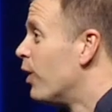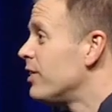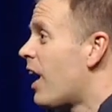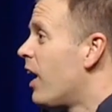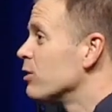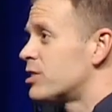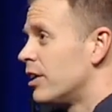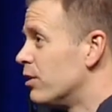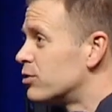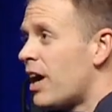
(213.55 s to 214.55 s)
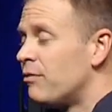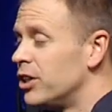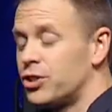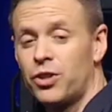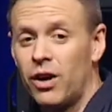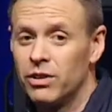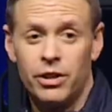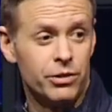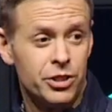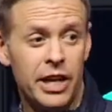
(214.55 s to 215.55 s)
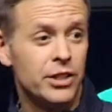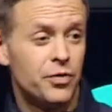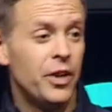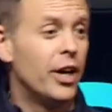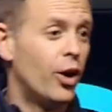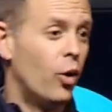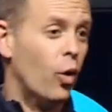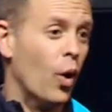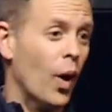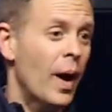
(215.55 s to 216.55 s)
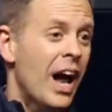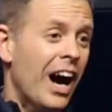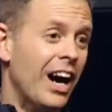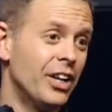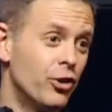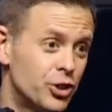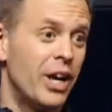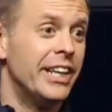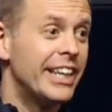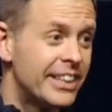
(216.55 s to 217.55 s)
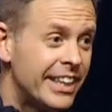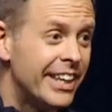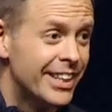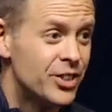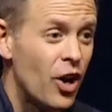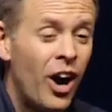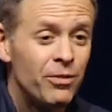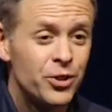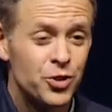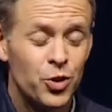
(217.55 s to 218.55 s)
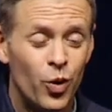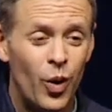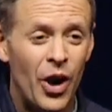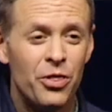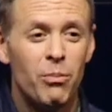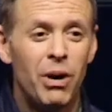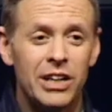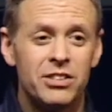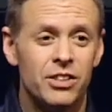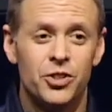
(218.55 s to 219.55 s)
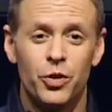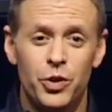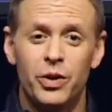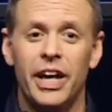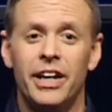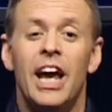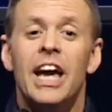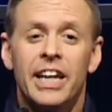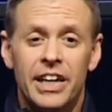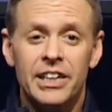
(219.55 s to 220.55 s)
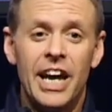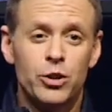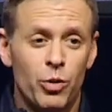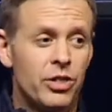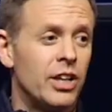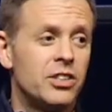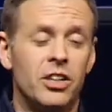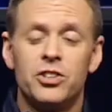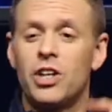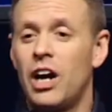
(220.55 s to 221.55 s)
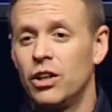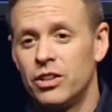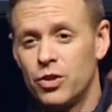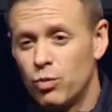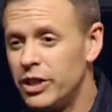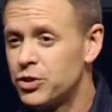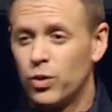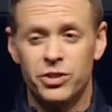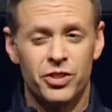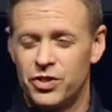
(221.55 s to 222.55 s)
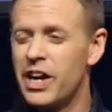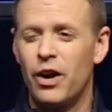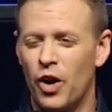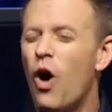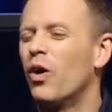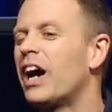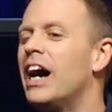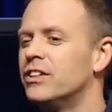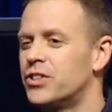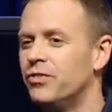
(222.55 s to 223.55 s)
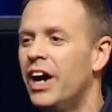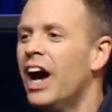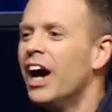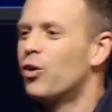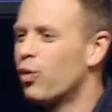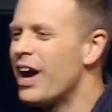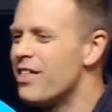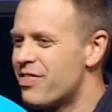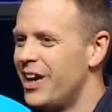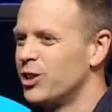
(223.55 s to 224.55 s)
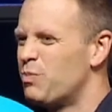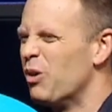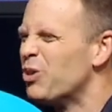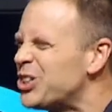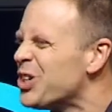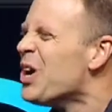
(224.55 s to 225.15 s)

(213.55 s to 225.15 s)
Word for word: in the house that you're driving to Charlotte or Statesville, or uh, you're trying to get the kids off to school on the bus. And so you can connect with us, and it's got lots of resources there and all kinds of great things. But would you,